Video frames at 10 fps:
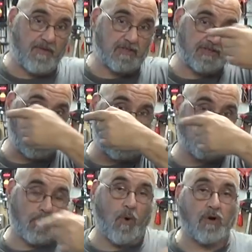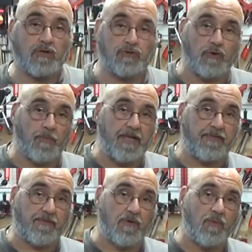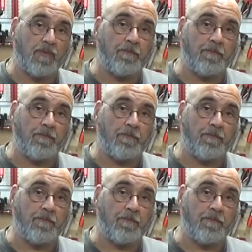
I'll stick a long drill bit through,